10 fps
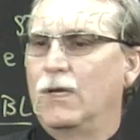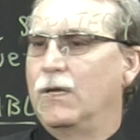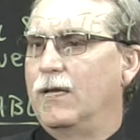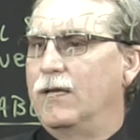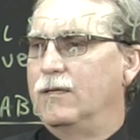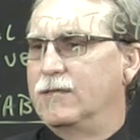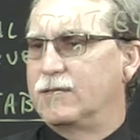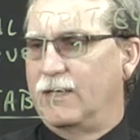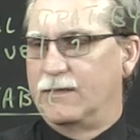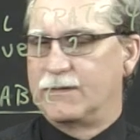in the
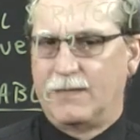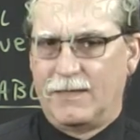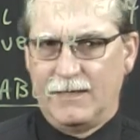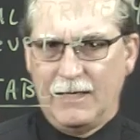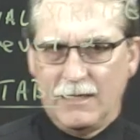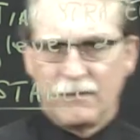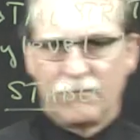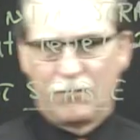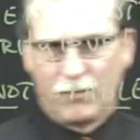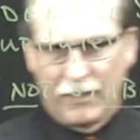sense that each of
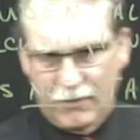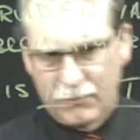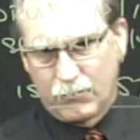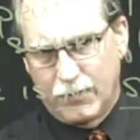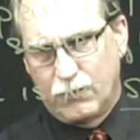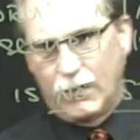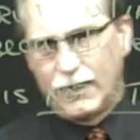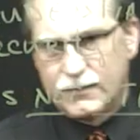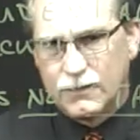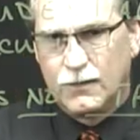the players
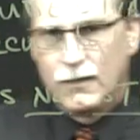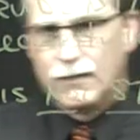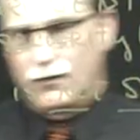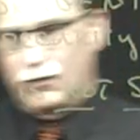regrets their